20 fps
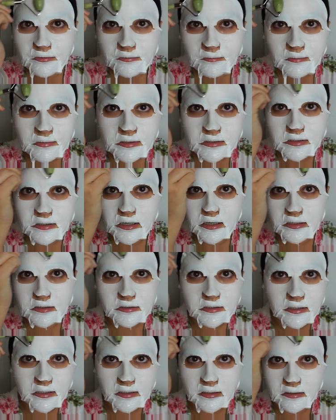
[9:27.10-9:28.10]
Massage
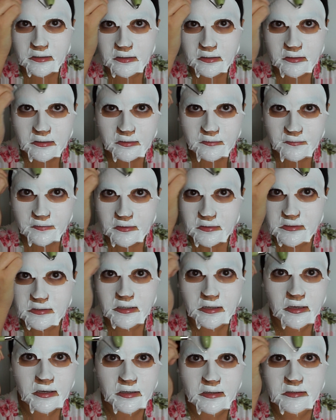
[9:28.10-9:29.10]
it in, and it feels
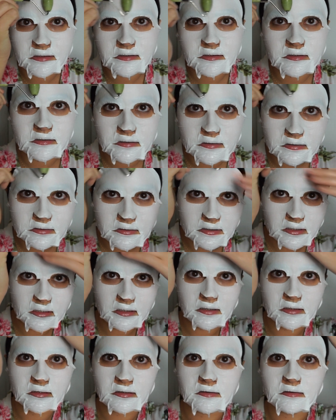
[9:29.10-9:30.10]
nice. It's like
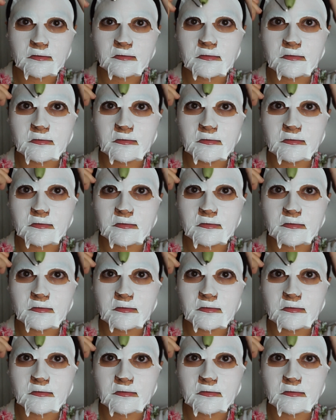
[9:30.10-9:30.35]
a little.